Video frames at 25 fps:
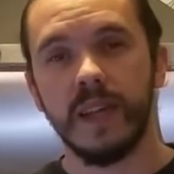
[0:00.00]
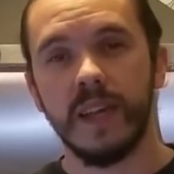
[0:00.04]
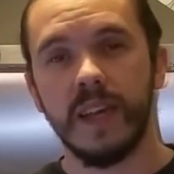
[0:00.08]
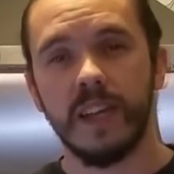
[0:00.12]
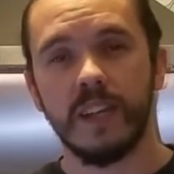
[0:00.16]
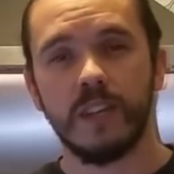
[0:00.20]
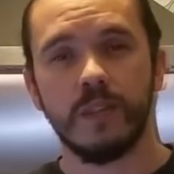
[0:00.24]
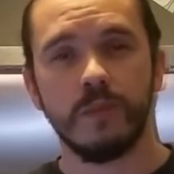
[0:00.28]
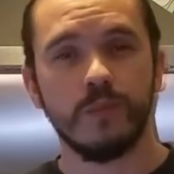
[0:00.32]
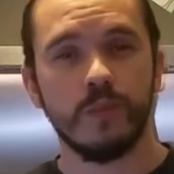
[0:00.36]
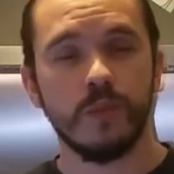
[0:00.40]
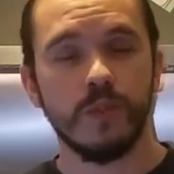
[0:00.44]

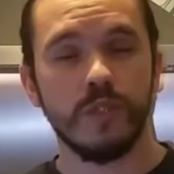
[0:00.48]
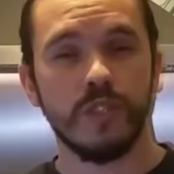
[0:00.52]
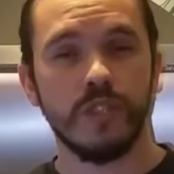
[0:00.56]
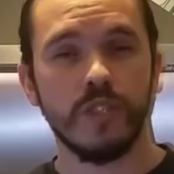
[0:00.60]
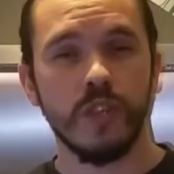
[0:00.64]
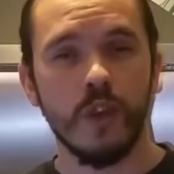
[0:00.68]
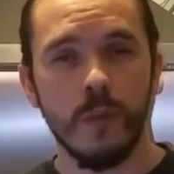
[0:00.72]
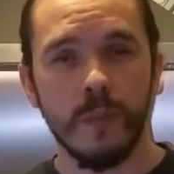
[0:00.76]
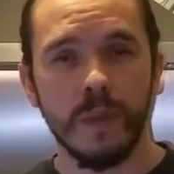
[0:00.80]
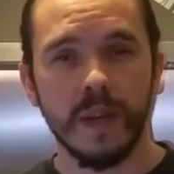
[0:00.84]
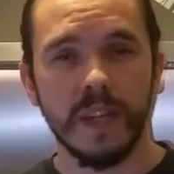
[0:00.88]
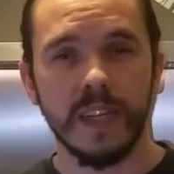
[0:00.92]
It comes with
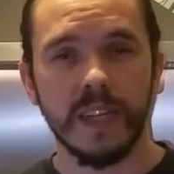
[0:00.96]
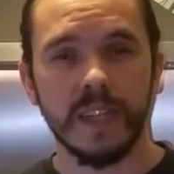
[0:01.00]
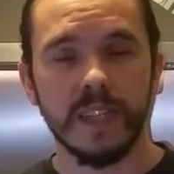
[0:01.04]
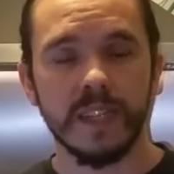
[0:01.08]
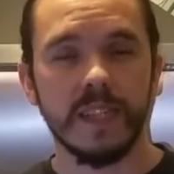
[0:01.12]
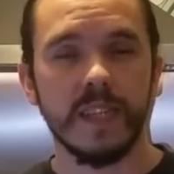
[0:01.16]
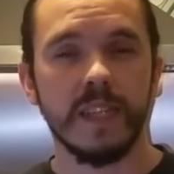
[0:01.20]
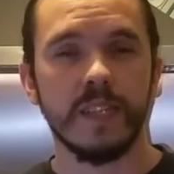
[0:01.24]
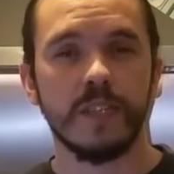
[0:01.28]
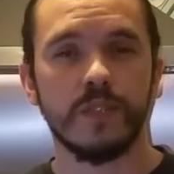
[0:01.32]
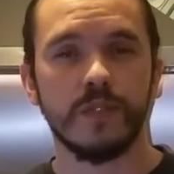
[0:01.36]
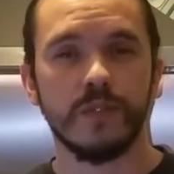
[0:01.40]
so many
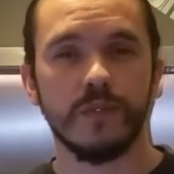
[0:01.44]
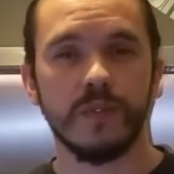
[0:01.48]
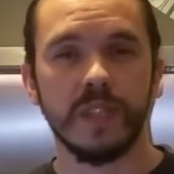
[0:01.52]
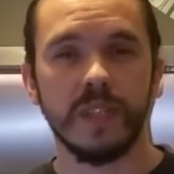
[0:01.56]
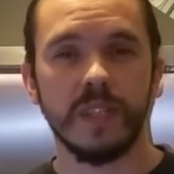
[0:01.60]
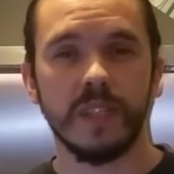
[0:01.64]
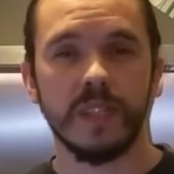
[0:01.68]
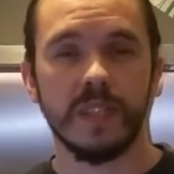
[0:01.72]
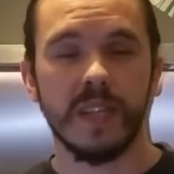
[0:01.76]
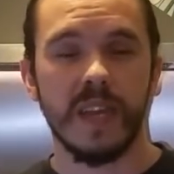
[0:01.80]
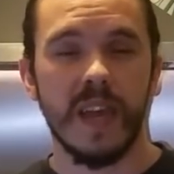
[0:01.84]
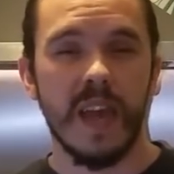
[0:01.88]

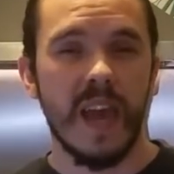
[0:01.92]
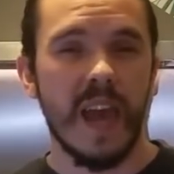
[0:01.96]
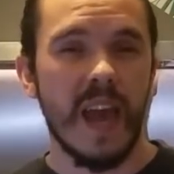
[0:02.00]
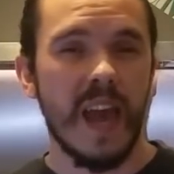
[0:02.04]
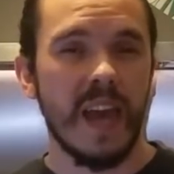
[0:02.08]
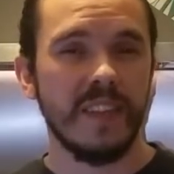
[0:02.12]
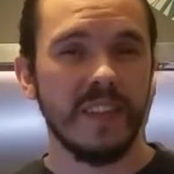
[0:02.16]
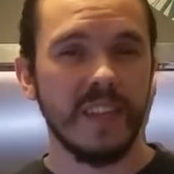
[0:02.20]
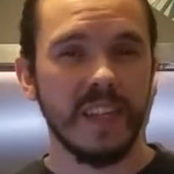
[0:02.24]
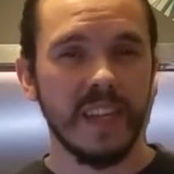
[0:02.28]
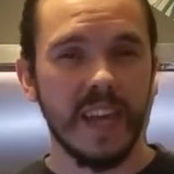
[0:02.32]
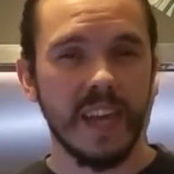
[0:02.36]
accessories,
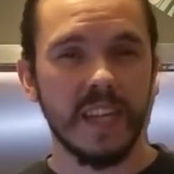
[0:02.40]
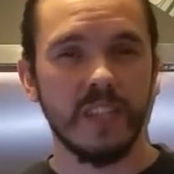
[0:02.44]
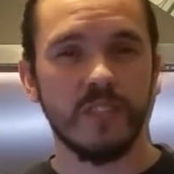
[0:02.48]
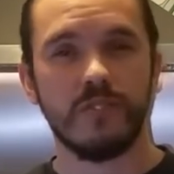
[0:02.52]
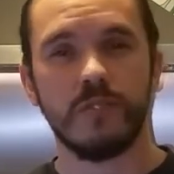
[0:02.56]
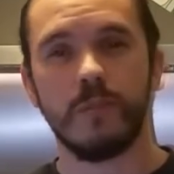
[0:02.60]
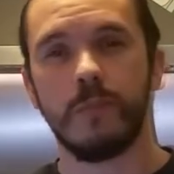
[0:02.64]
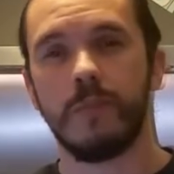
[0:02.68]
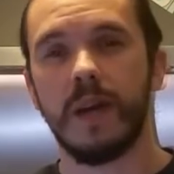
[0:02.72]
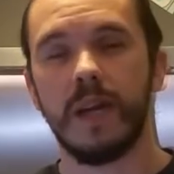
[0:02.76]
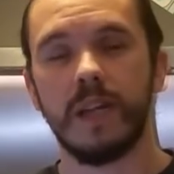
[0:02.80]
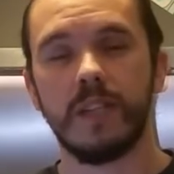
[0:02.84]
and the
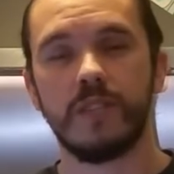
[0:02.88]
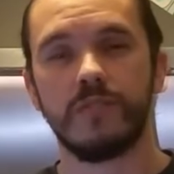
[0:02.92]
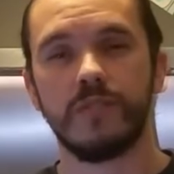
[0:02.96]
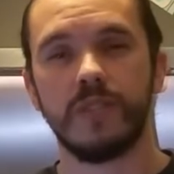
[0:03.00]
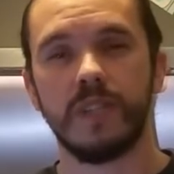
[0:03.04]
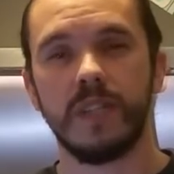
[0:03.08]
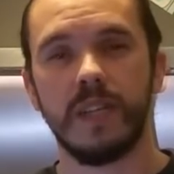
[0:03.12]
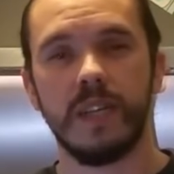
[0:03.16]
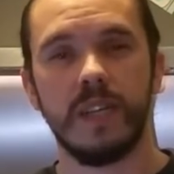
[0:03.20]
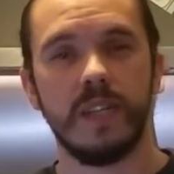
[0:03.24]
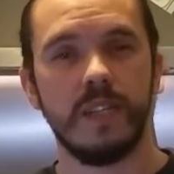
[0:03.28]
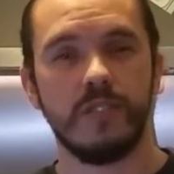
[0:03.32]
extra
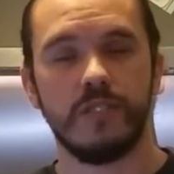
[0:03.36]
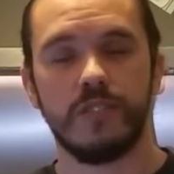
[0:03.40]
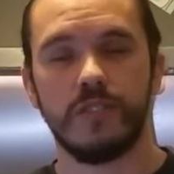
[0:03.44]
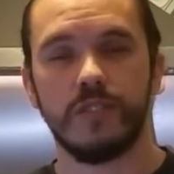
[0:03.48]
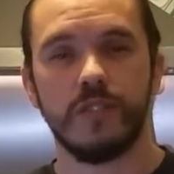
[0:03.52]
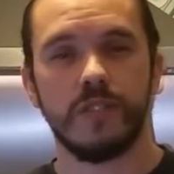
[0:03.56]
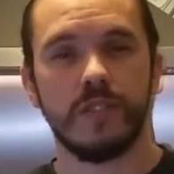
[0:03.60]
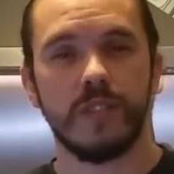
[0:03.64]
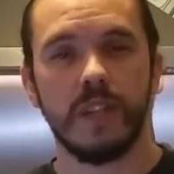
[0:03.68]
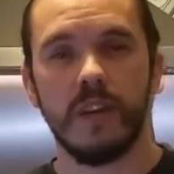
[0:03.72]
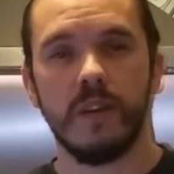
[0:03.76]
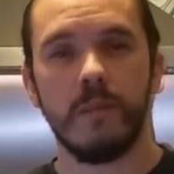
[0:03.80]
battery is
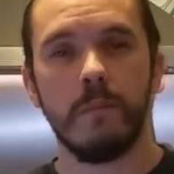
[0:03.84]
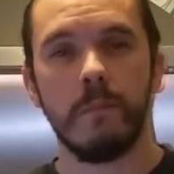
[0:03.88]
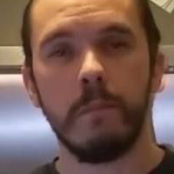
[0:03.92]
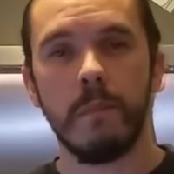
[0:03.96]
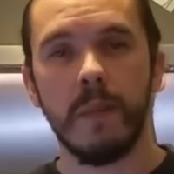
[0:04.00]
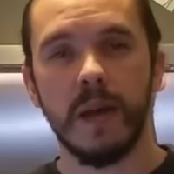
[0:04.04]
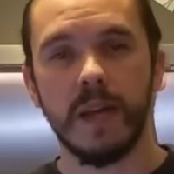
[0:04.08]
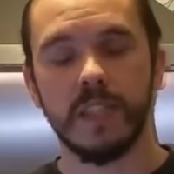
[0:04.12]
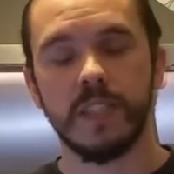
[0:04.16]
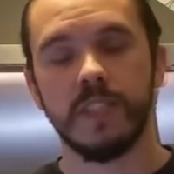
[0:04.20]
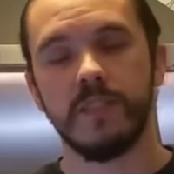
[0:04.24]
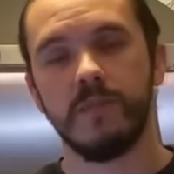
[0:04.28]
just a
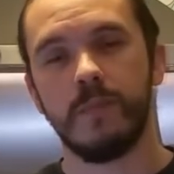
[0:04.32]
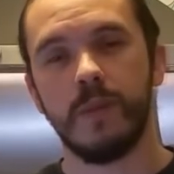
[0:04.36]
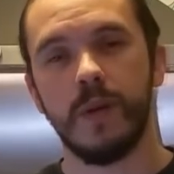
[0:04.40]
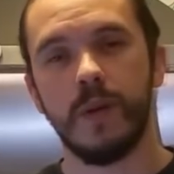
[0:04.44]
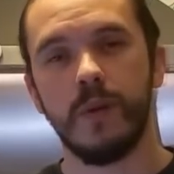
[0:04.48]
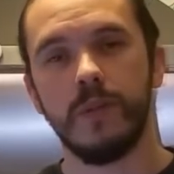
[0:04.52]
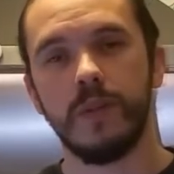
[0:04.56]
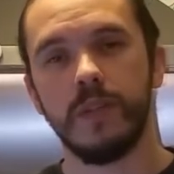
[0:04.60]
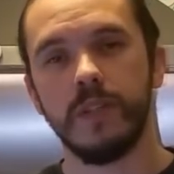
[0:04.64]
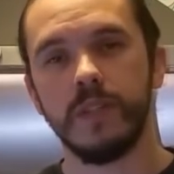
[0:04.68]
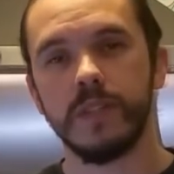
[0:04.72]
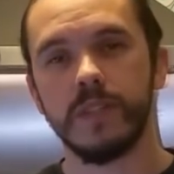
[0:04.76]
massive
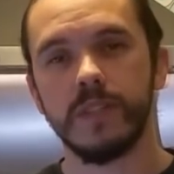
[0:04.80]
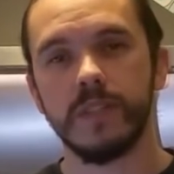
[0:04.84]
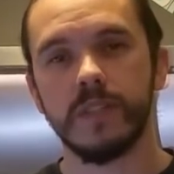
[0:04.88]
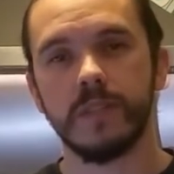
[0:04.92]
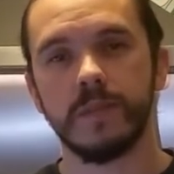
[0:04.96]
bonus.